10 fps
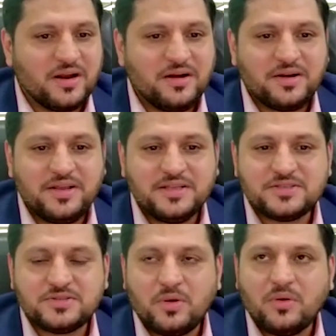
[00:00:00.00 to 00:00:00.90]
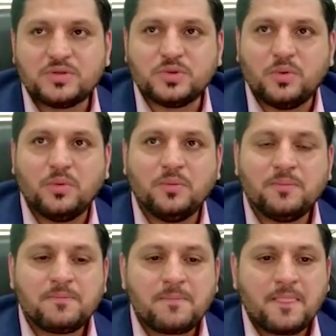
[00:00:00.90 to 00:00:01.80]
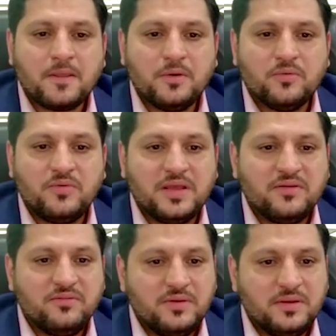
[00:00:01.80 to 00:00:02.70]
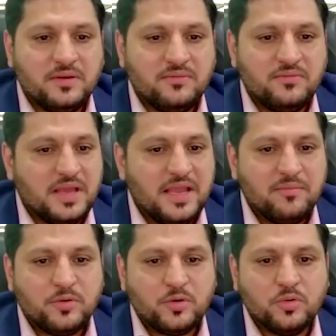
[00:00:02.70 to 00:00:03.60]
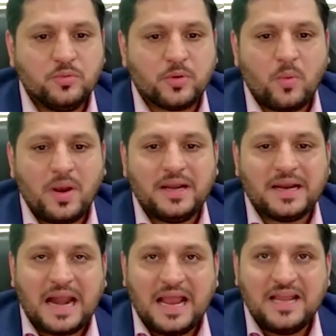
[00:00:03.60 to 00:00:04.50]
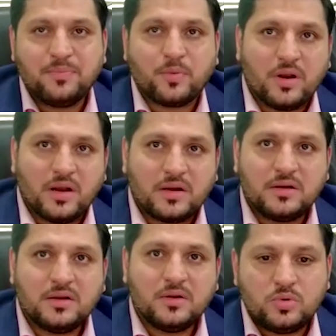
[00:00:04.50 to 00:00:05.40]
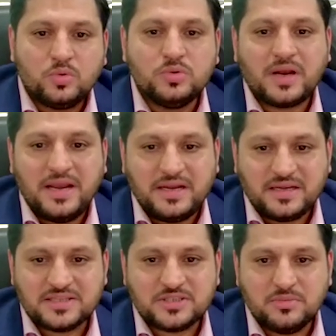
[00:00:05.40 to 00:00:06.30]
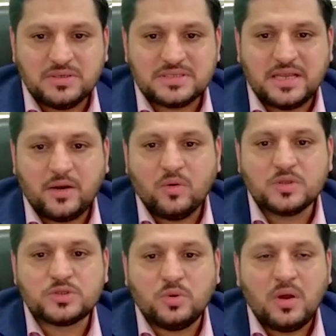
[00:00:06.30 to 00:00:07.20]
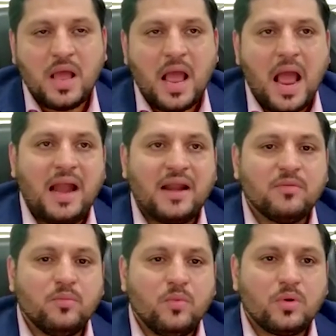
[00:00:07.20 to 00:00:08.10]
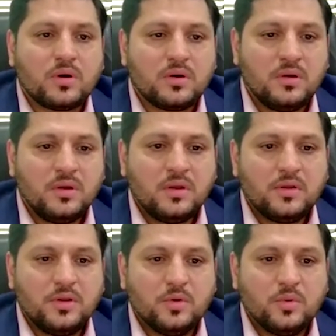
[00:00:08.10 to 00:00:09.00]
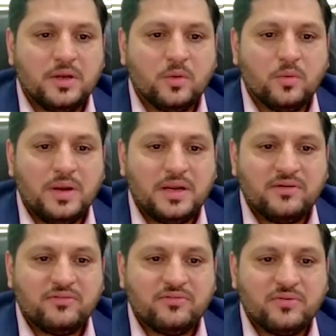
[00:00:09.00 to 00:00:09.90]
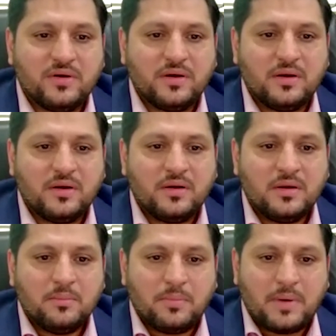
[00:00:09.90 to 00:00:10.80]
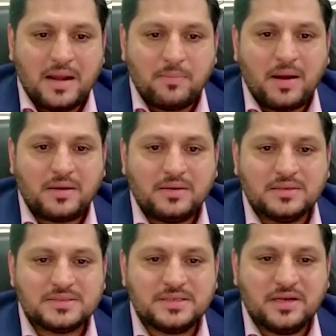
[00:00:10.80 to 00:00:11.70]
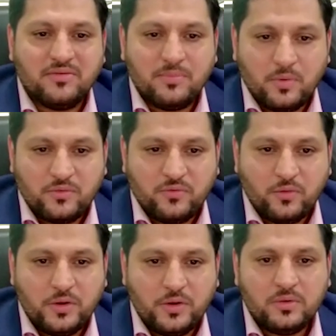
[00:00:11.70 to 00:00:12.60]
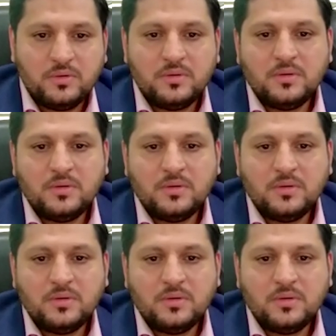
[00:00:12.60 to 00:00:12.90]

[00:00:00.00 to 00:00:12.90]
countries. Also, you know, we aim to provide right product to the right customers, and also add more, you know, innovative brand partners in our portfolio.